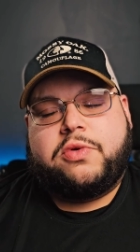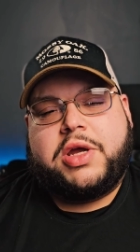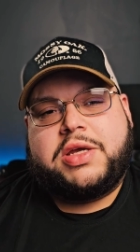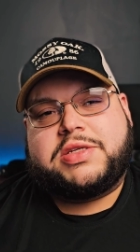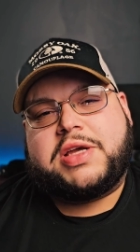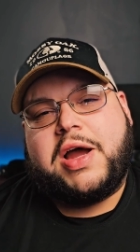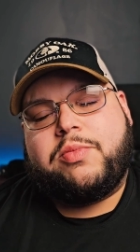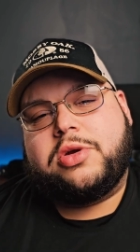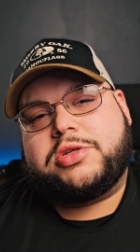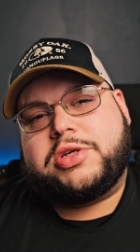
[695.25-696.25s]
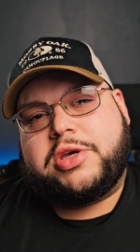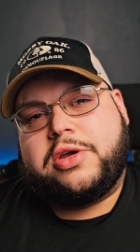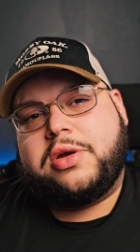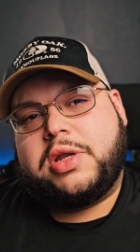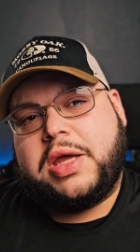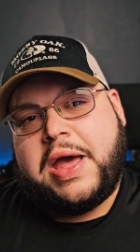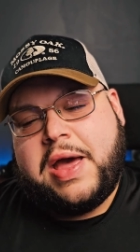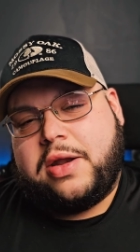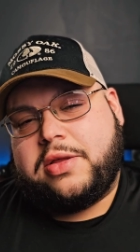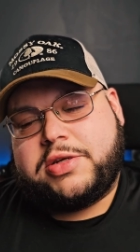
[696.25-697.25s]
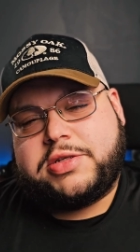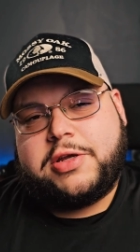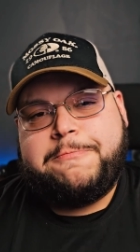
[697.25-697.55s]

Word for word: a Cybersecurity Analyst.